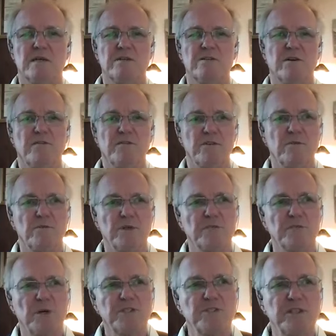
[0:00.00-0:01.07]

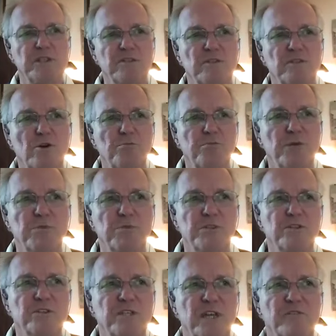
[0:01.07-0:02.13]
Once you get to know people,
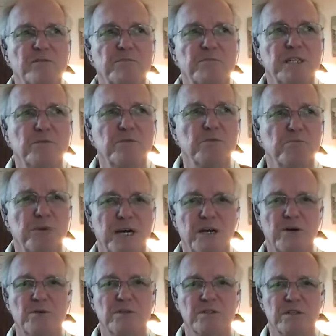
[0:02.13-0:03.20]
you see everybody with
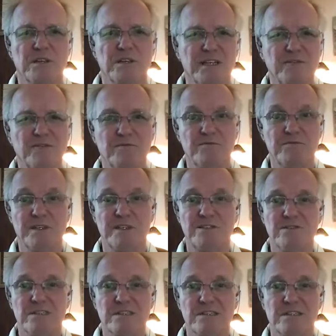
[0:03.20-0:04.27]
power is kind of
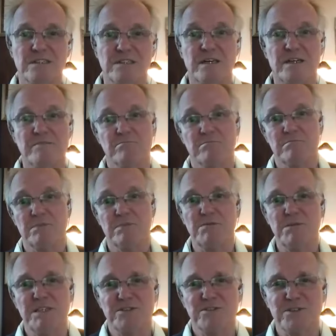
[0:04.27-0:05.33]
interesting, not
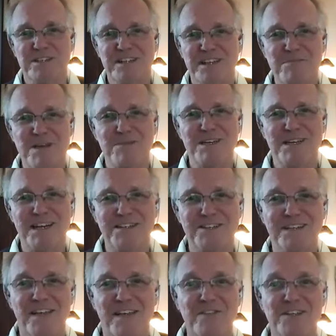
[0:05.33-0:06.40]
maybe interesting, maybe not
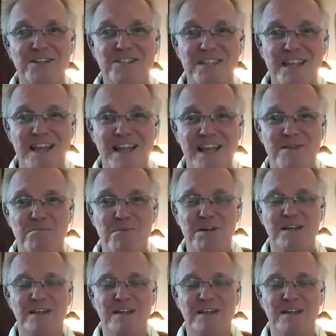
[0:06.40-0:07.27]
the same.